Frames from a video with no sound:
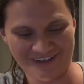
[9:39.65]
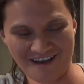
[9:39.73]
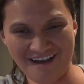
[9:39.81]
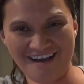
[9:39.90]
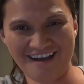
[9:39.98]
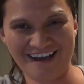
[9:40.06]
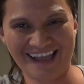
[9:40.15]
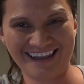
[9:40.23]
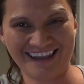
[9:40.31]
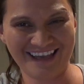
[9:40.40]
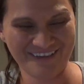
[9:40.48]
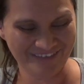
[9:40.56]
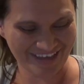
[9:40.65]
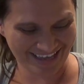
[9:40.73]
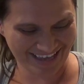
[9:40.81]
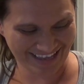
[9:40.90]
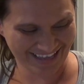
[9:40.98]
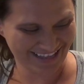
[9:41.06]
Oh, I
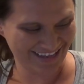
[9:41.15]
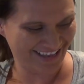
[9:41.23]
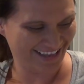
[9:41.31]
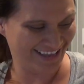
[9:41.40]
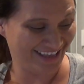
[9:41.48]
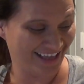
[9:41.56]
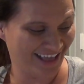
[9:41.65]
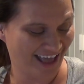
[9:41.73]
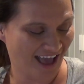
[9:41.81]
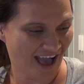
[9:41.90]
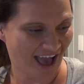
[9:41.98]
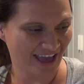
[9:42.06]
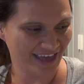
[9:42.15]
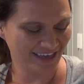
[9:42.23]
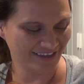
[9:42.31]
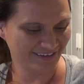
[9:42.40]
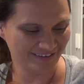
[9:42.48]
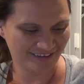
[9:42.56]
love
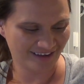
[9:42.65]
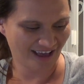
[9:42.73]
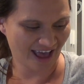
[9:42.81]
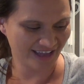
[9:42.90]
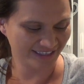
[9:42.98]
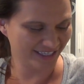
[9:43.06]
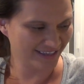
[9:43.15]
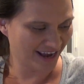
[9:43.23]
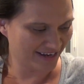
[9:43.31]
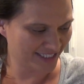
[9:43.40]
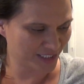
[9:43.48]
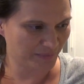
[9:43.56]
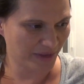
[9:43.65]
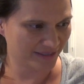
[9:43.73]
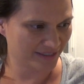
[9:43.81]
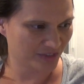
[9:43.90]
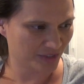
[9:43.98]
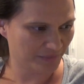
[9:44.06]
it. I did not
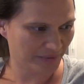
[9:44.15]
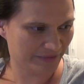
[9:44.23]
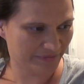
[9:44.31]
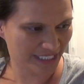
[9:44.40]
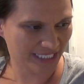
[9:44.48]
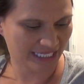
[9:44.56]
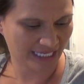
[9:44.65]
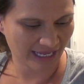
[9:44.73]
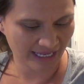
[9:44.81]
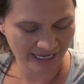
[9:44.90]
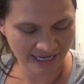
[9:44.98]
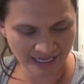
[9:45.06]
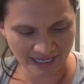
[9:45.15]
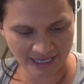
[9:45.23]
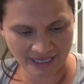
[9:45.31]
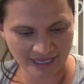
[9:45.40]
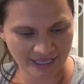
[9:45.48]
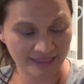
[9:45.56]
expect it to be really
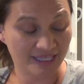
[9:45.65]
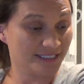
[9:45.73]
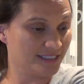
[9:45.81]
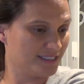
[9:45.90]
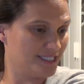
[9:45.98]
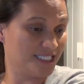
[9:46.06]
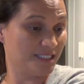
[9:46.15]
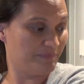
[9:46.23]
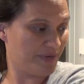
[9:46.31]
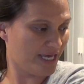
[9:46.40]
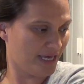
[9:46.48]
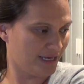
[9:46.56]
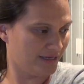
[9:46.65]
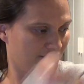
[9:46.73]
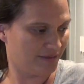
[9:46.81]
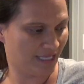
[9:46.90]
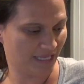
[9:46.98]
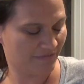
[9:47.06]
this big,
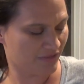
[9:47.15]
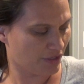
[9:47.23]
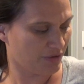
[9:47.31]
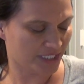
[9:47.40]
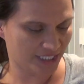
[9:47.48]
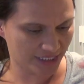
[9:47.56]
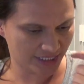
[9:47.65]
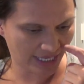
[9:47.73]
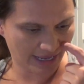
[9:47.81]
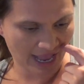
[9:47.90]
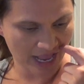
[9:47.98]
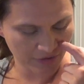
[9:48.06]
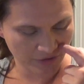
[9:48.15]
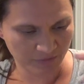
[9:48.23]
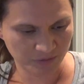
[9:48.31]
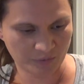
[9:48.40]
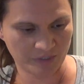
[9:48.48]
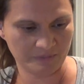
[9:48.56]
even though it did say, I knew it
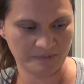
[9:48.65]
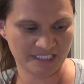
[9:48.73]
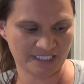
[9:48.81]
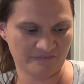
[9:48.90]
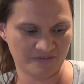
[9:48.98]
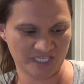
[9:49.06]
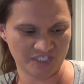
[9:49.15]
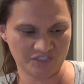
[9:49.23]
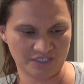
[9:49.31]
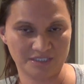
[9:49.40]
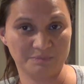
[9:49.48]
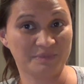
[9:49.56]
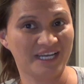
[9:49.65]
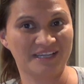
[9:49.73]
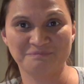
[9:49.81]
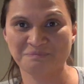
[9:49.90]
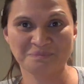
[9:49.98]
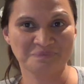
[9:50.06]
was going to be 7 inches,
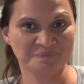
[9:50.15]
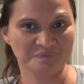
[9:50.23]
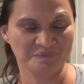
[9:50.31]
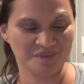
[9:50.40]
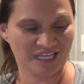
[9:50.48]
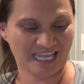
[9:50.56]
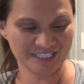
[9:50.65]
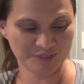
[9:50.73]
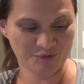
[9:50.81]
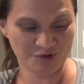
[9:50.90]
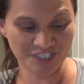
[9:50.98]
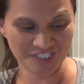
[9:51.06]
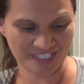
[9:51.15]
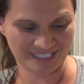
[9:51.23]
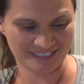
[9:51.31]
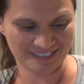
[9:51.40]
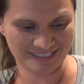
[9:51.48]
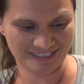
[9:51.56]
but it's
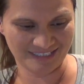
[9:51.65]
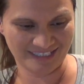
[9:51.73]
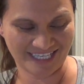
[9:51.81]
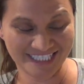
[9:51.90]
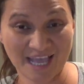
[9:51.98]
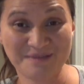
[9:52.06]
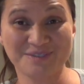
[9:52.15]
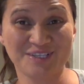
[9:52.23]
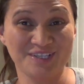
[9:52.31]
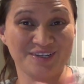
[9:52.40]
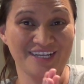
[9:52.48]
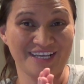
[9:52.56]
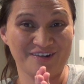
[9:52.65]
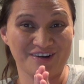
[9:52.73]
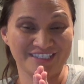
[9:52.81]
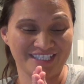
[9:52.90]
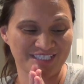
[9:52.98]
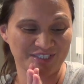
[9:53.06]
gorgeous. It's absolutely
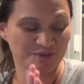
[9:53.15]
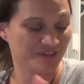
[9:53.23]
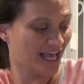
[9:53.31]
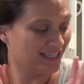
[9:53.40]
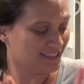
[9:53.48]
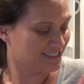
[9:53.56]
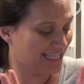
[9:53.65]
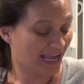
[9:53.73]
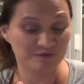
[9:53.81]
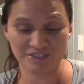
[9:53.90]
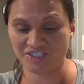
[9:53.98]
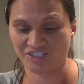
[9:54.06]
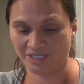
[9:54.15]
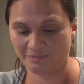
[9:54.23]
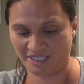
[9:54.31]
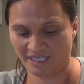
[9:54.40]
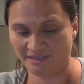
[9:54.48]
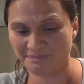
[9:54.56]
gorgeous. So that's Down the
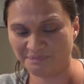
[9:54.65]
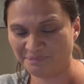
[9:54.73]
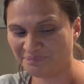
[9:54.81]
Chimney.